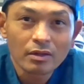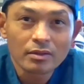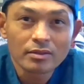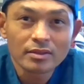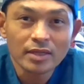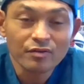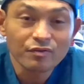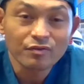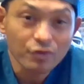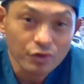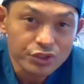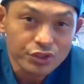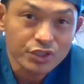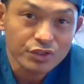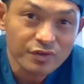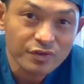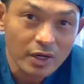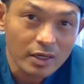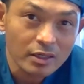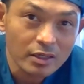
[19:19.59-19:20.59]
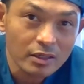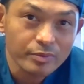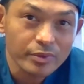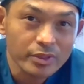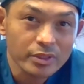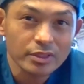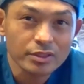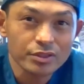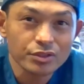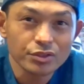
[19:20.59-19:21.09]
diversify it
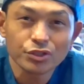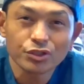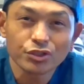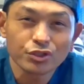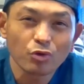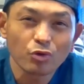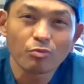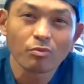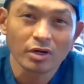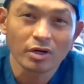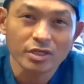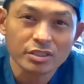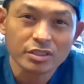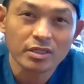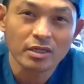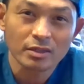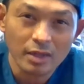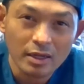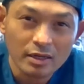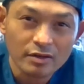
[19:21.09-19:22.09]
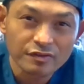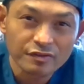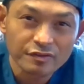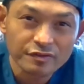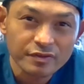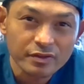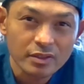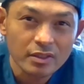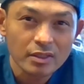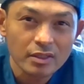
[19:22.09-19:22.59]
because there's so much to life